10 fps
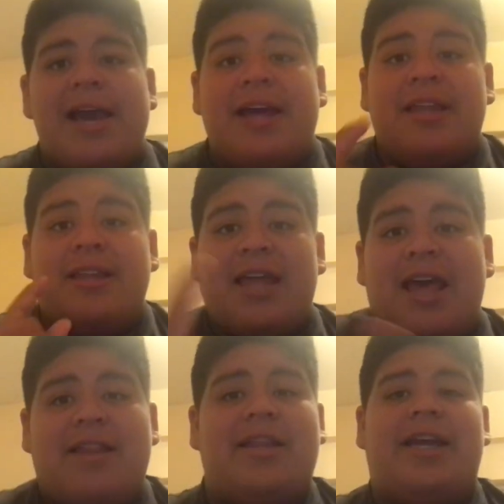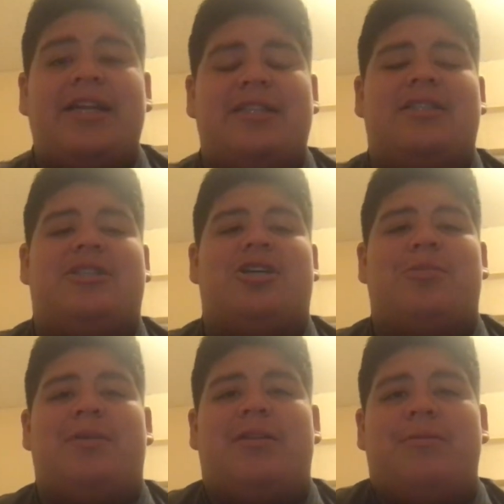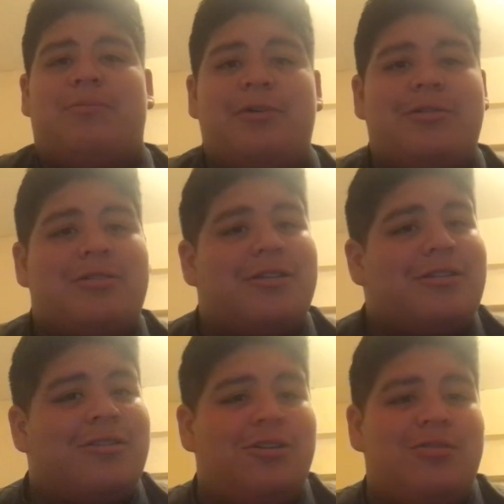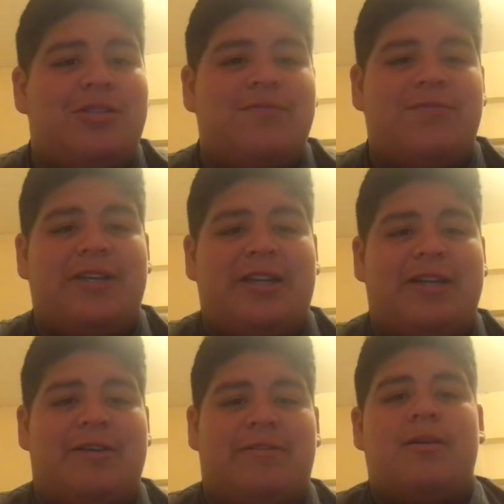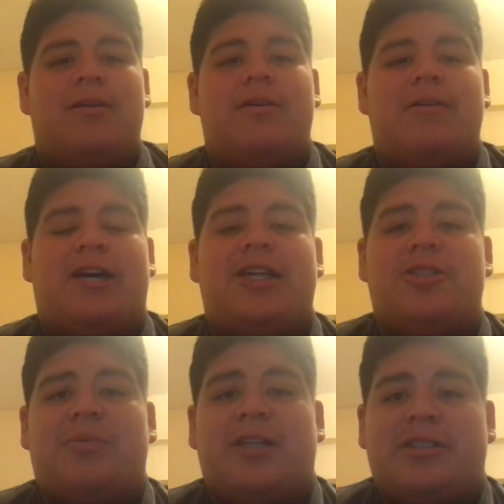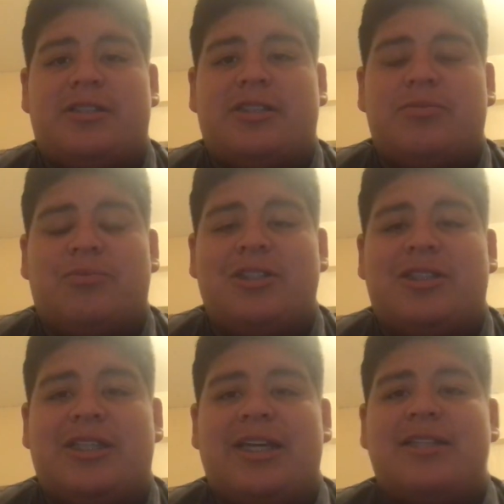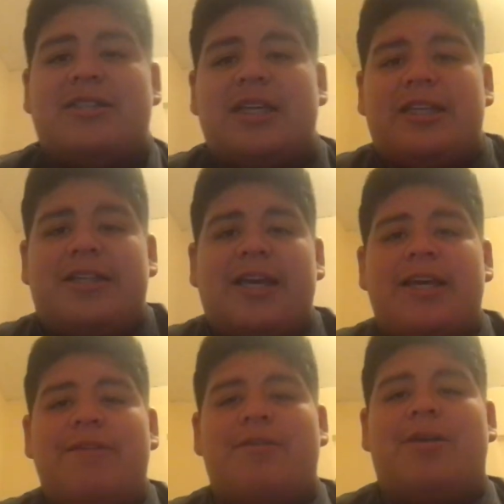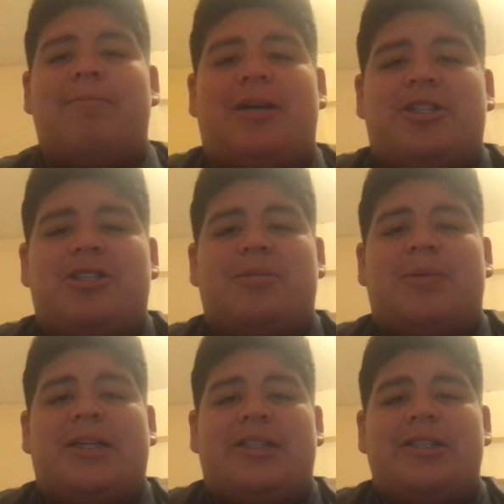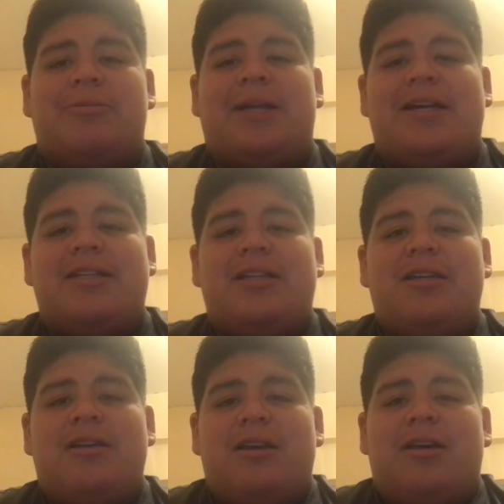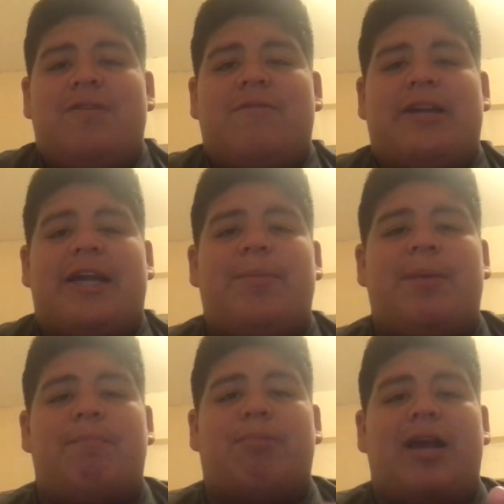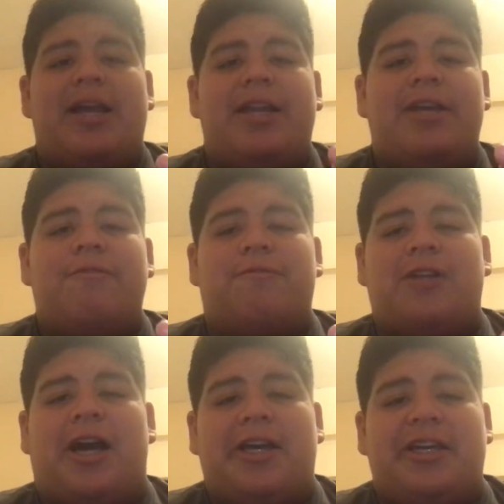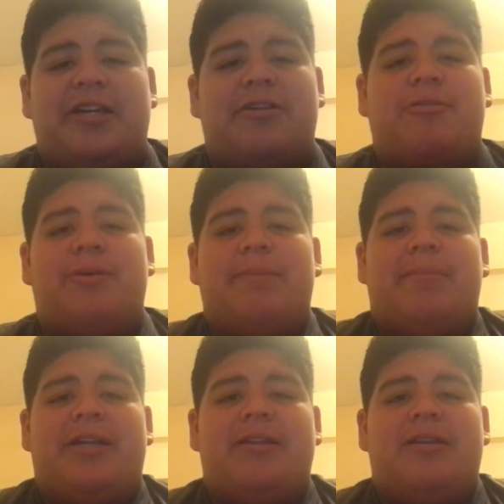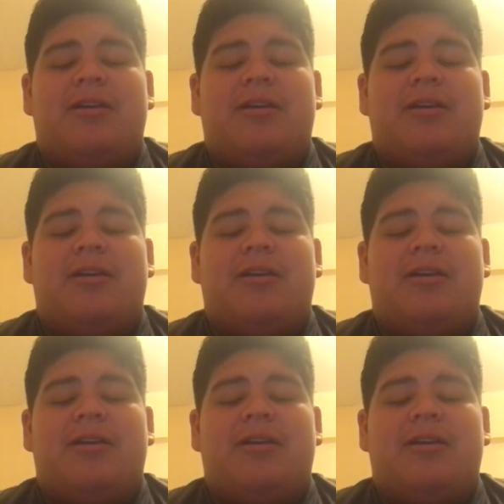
And that, ladies and gentlemen, will conclude the video. I just want to once again say thank you very much to my Theo Randy for getting me brand new vlogging equipment.